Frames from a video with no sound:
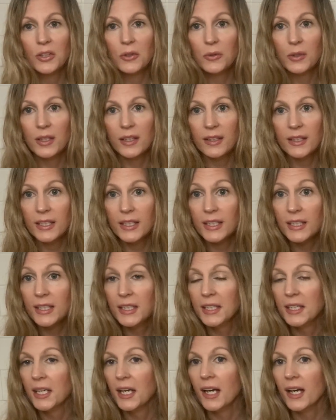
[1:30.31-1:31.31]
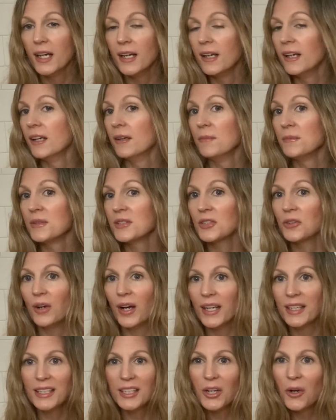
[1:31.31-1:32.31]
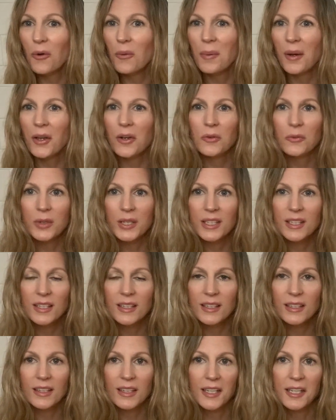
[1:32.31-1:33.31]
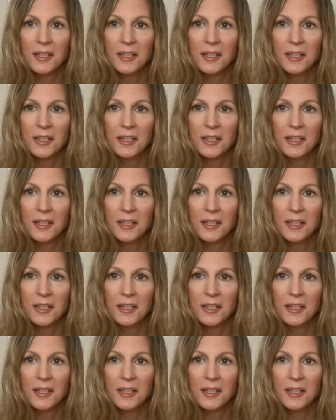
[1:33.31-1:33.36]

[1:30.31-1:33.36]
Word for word: oily, so I can go about a week.